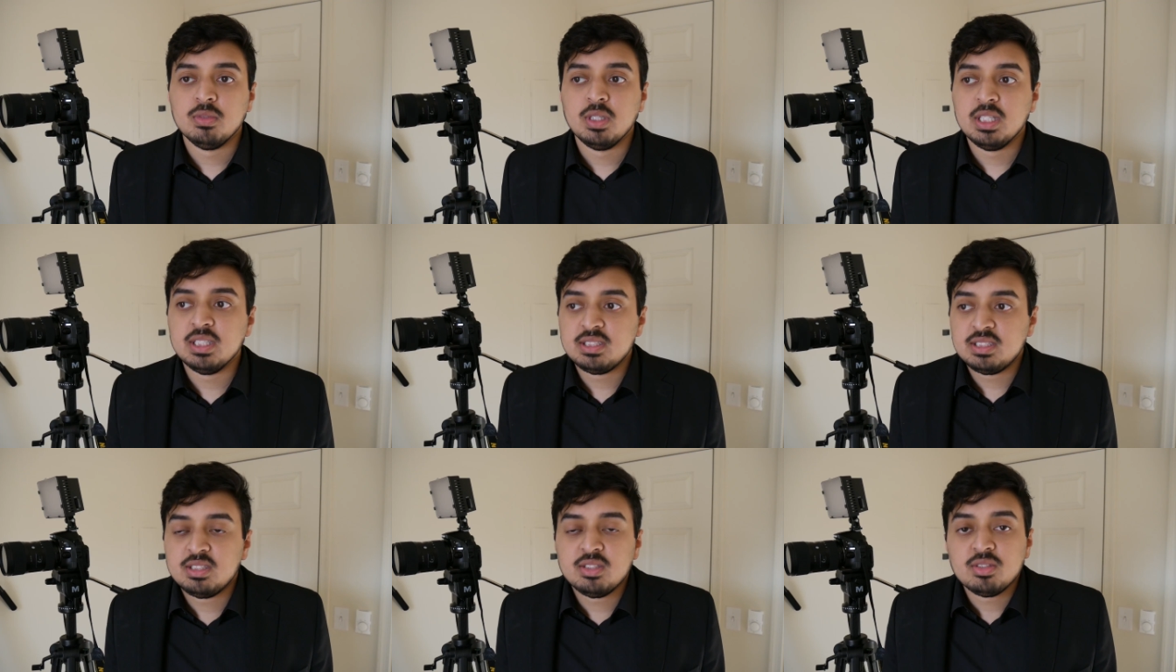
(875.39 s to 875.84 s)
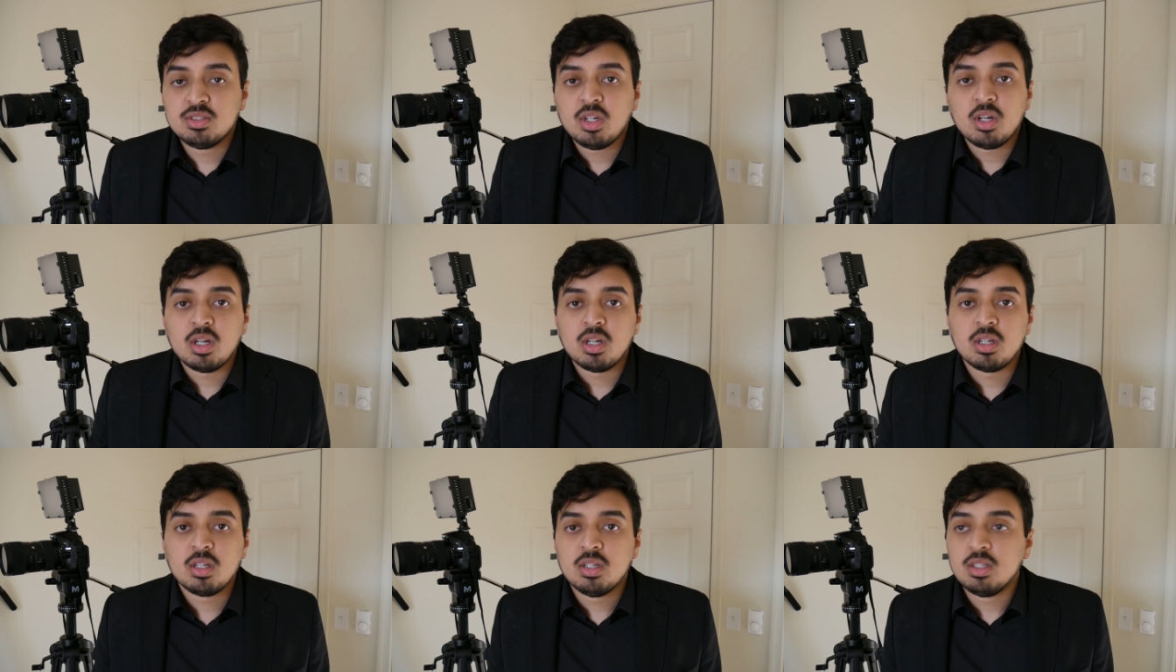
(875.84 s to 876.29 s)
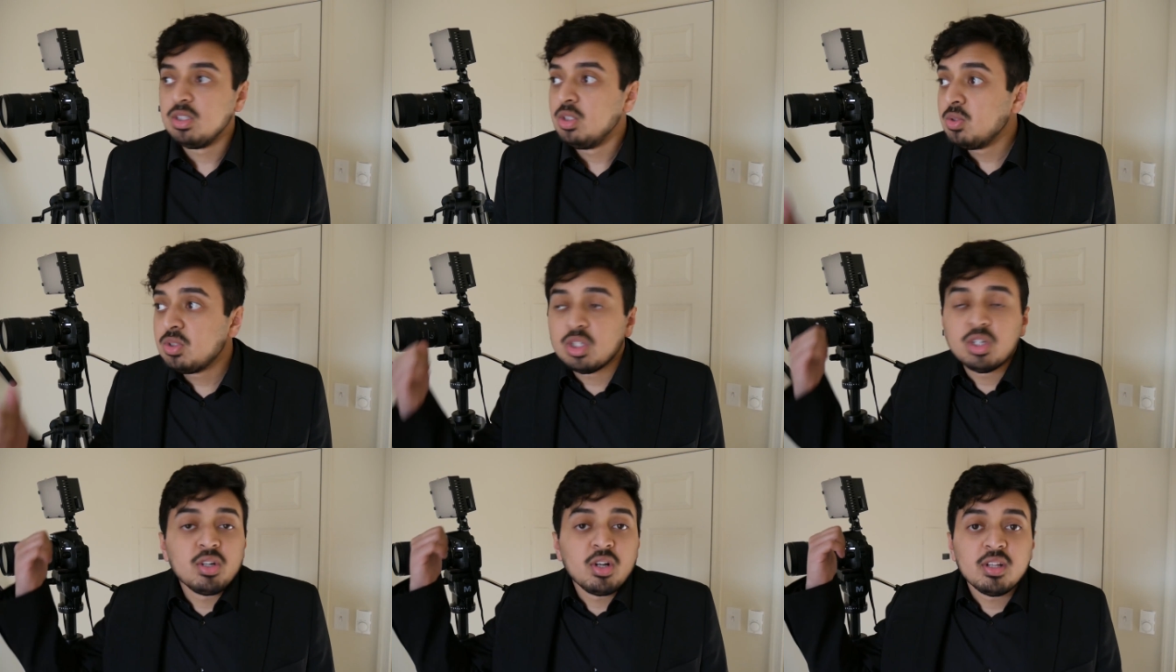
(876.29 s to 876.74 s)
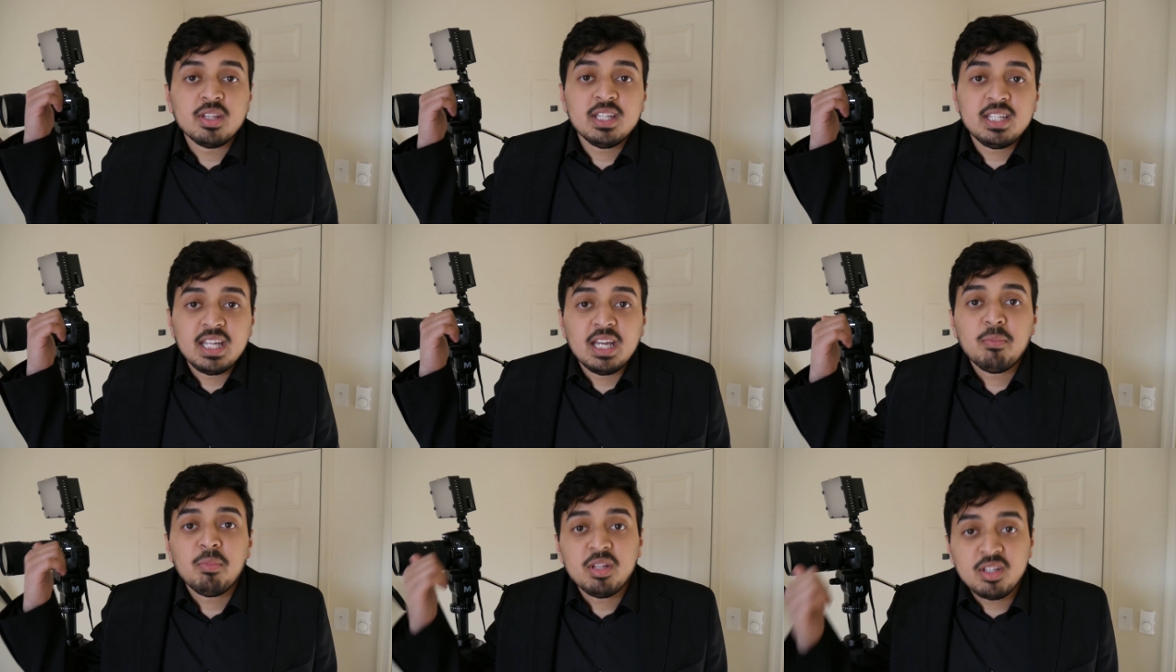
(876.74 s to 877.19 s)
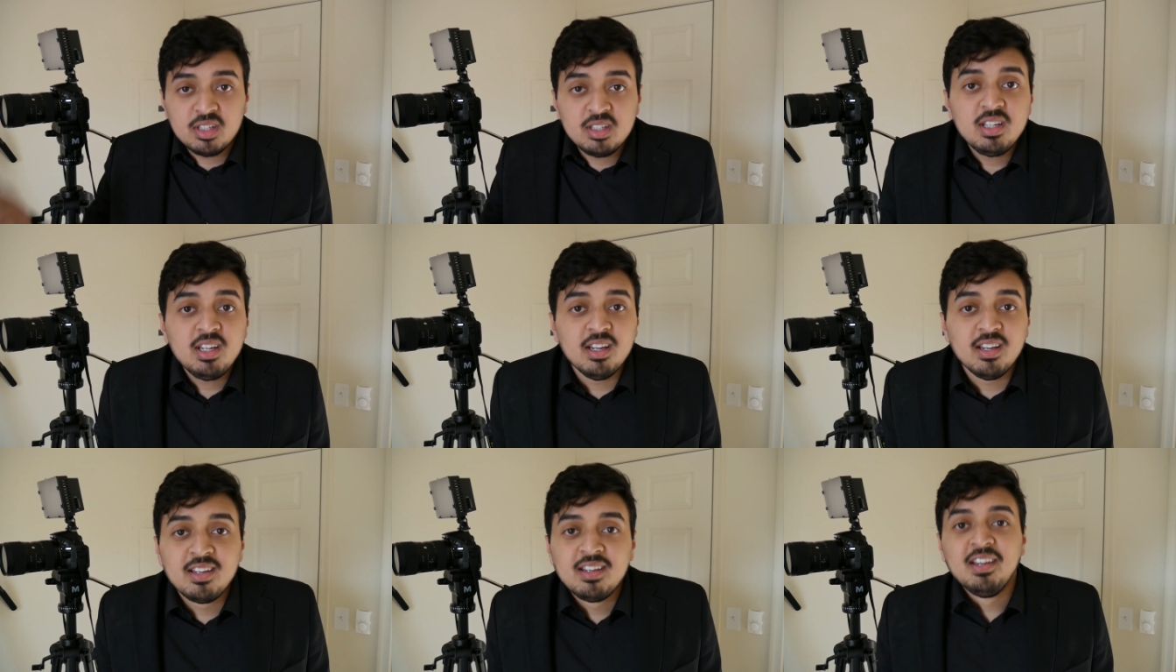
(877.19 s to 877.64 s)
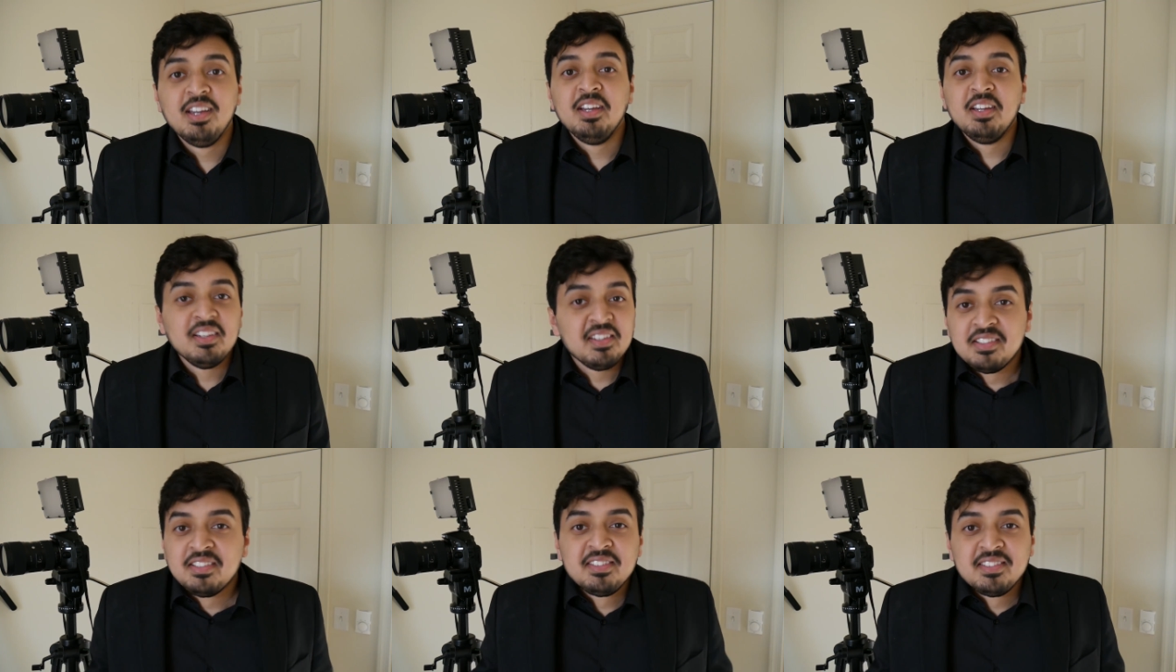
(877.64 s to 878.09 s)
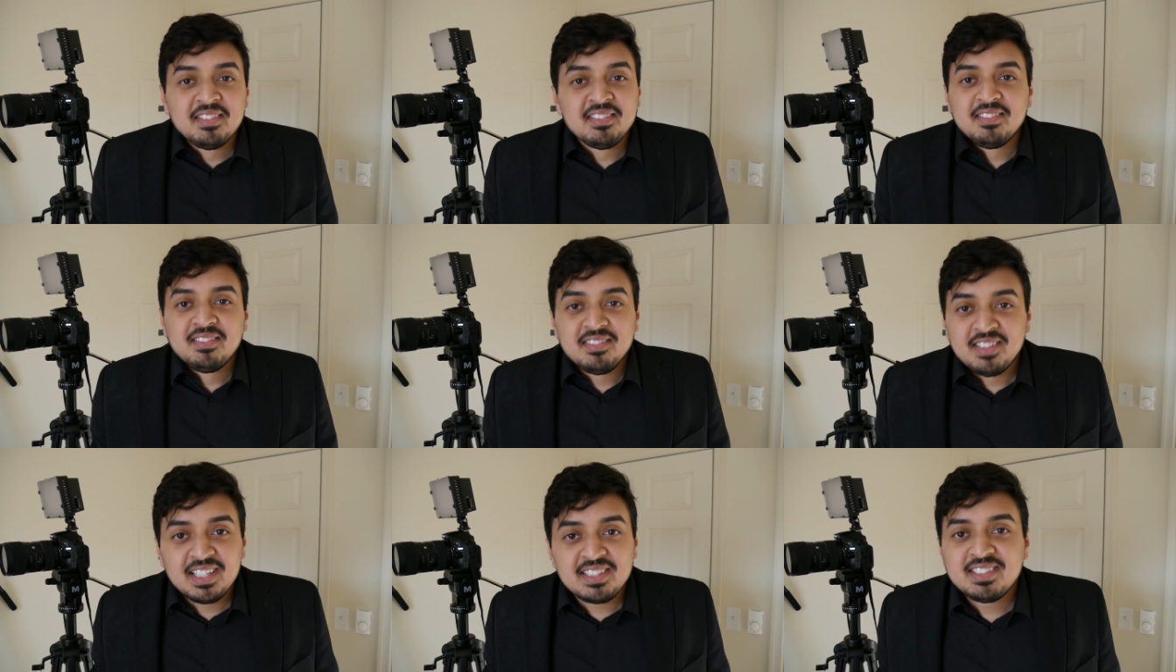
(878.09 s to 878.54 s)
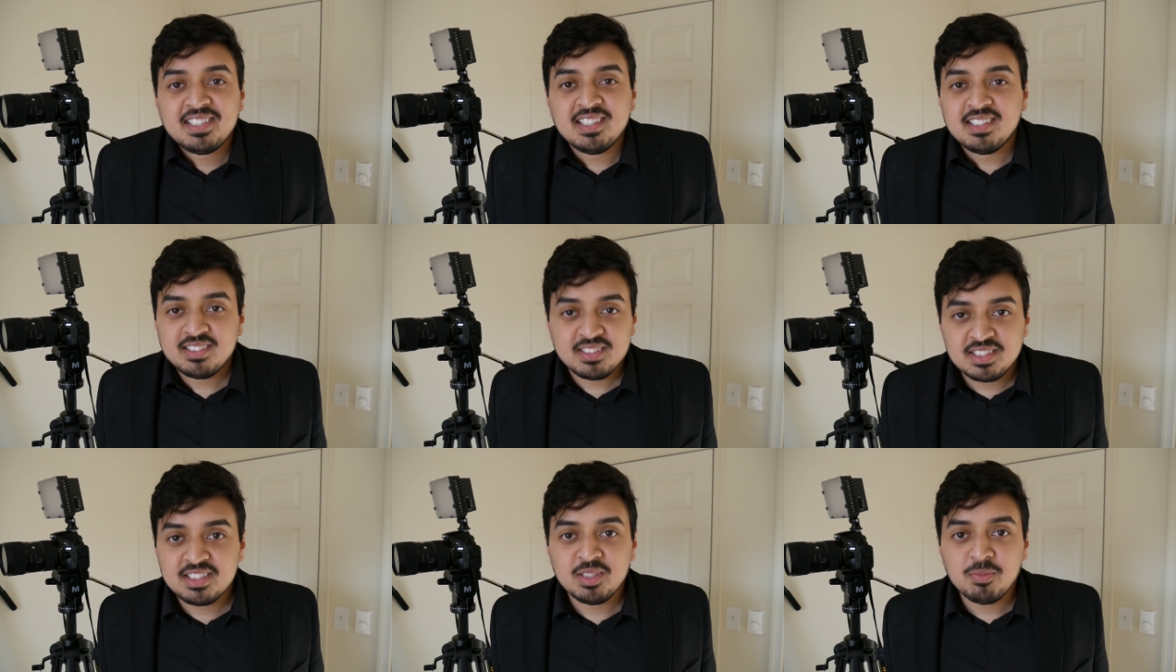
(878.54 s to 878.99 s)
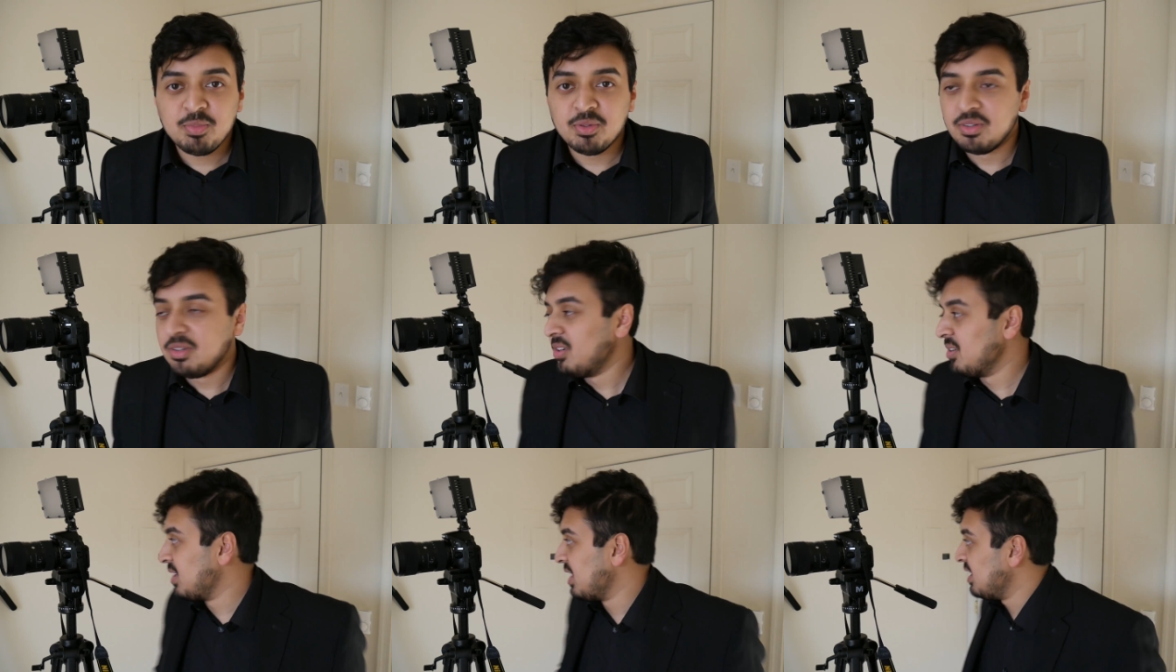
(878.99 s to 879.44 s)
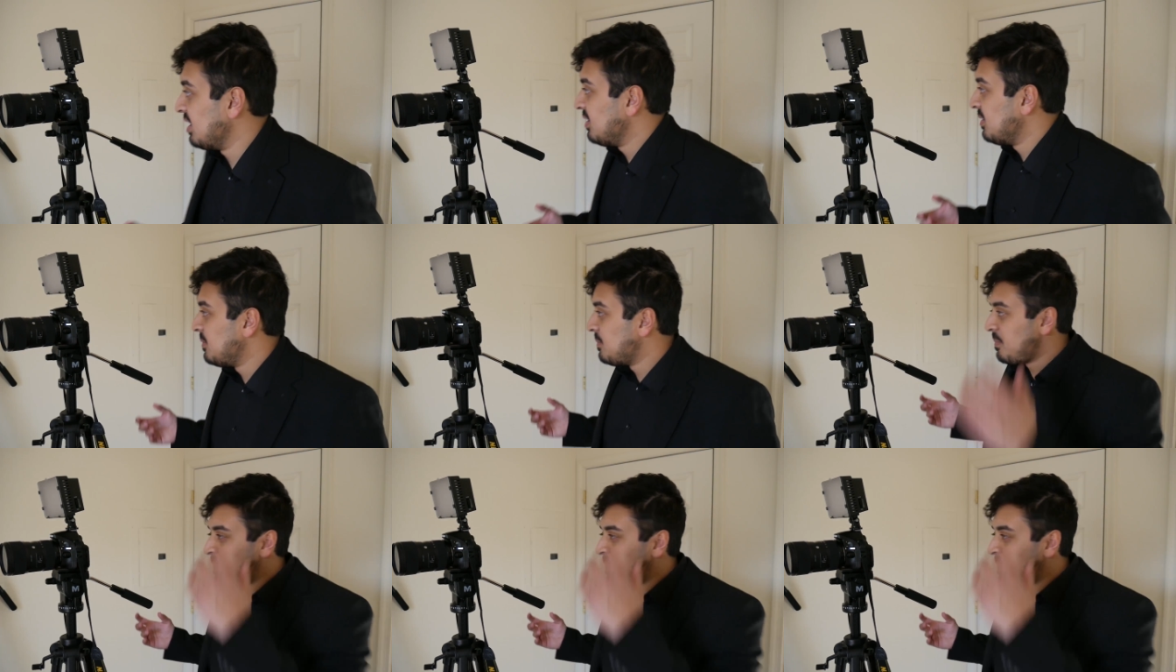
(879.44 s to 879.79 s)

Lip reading: It's still dark. You turn on the damn LED. That's it. Simple, okay?